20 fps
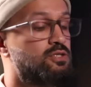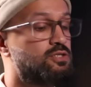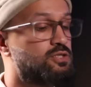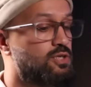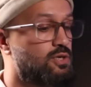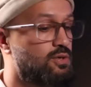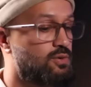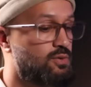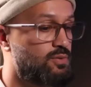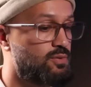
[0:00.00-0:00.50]

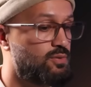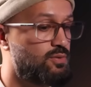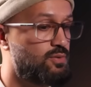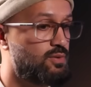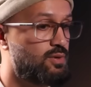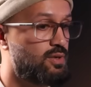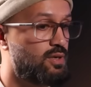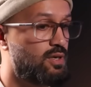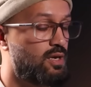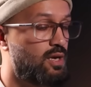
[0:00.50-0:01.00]
So
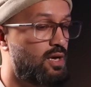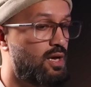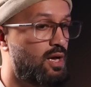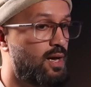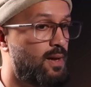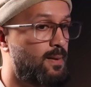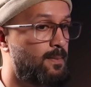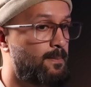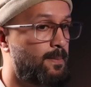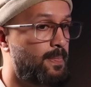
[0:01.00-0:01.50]

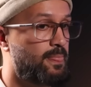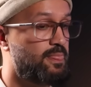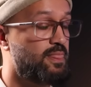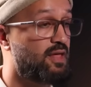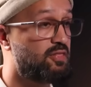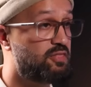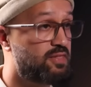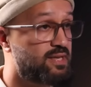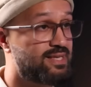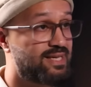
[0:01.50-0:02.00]

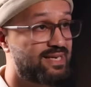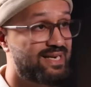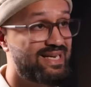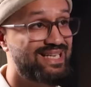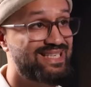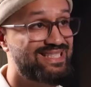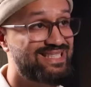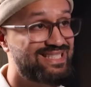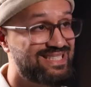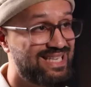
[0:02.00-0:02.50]
nothing that
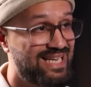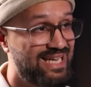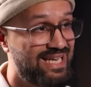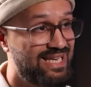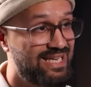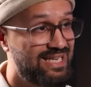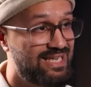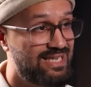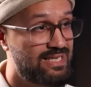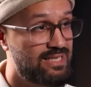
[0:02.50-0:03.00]
I
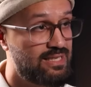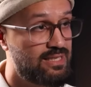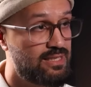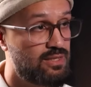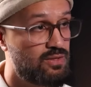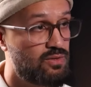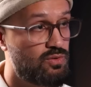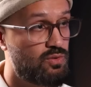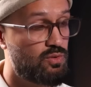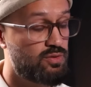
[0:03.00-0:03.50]
say
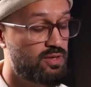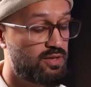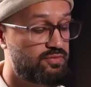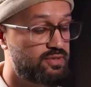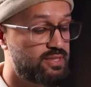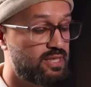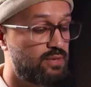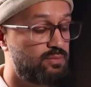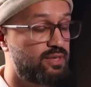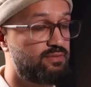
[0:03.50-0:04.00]
or
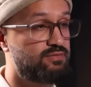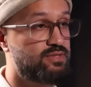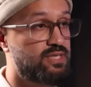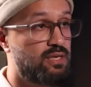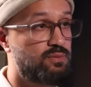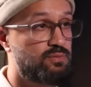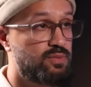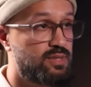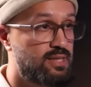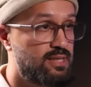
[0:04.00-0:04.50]
nothing that we have
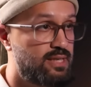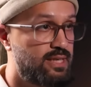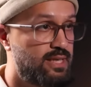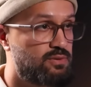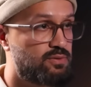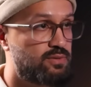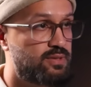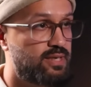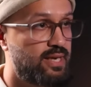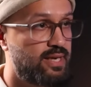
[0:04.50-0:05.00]
done with the
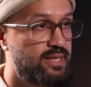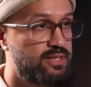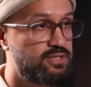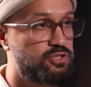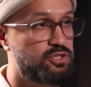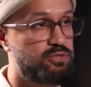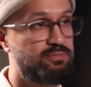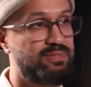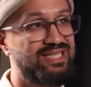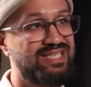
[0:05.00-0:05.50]
legal
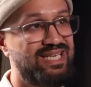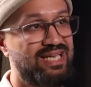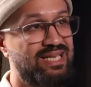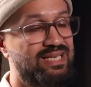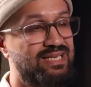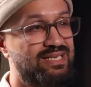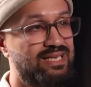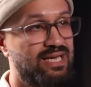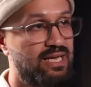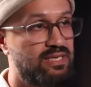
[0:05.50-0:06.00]
case should be
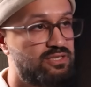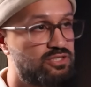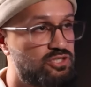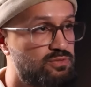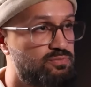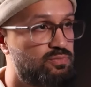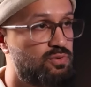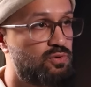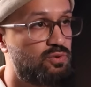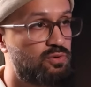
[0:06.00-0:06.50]
taken as
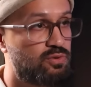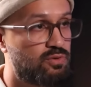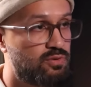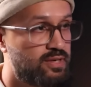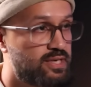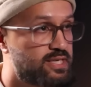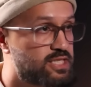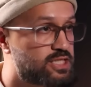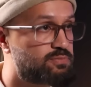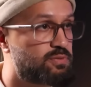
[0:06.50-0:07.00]
support
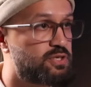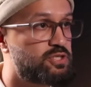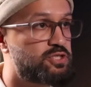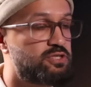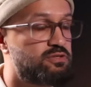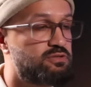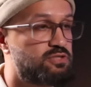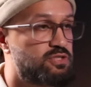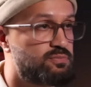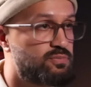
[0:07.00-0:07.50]
or an
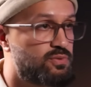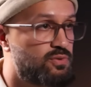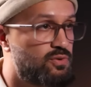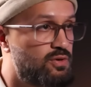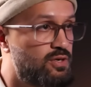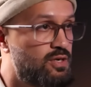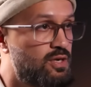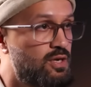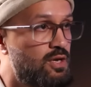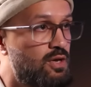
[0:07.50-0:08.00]
expression of
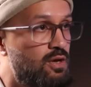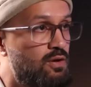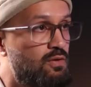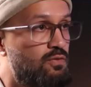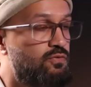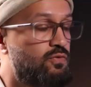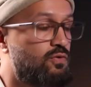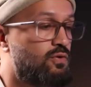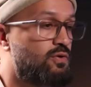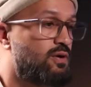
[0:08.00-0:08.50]
support
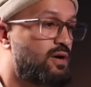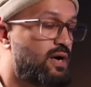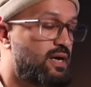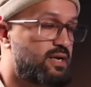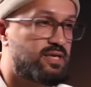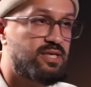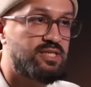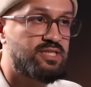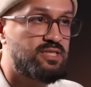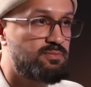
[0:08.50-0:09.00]
for
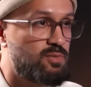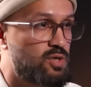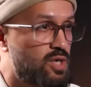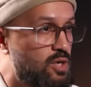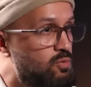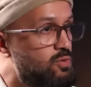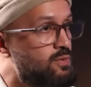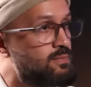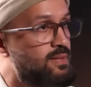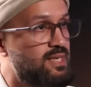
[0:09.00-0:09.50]
Harakat
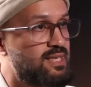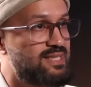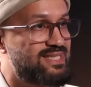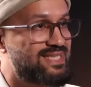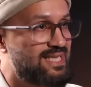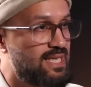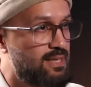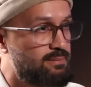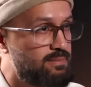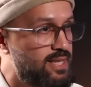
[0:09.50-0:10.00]
al-Muqawwama
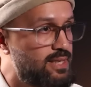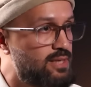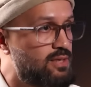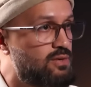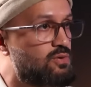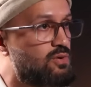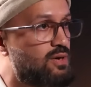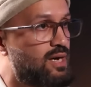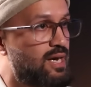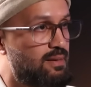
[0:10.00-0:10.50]

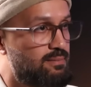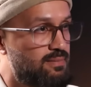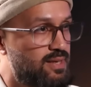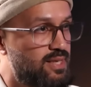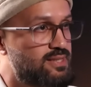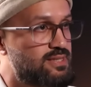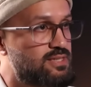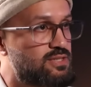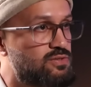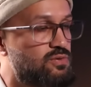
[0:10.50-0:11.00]
al-Islamiyya, or
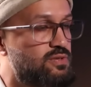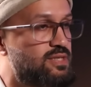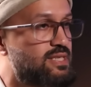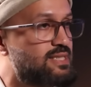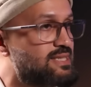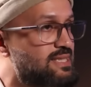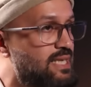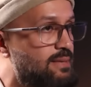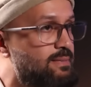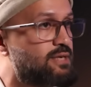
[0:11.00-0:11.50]
Hamas, or
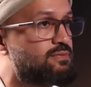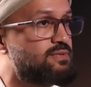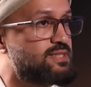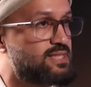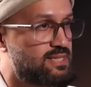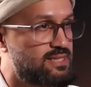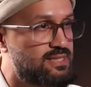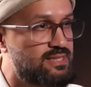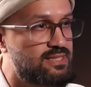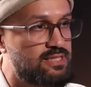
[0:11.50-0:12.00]
the Islamic
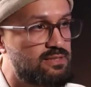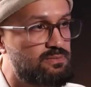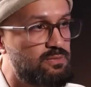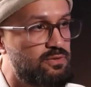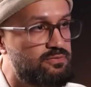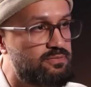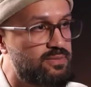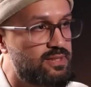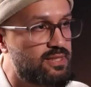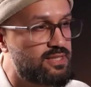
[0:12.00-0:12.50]
Resistance
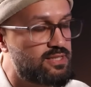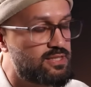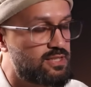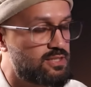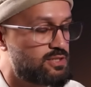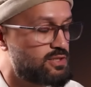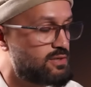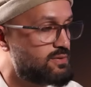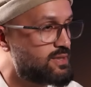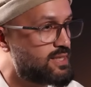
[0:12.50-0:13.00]
Movement, as
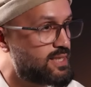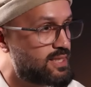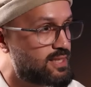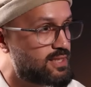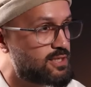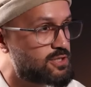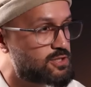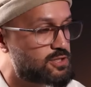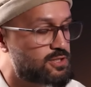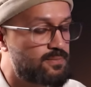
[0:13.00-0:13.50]
it's known in
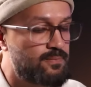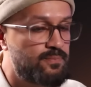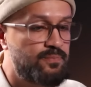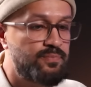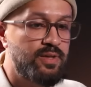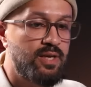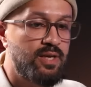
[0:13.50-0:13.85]
English.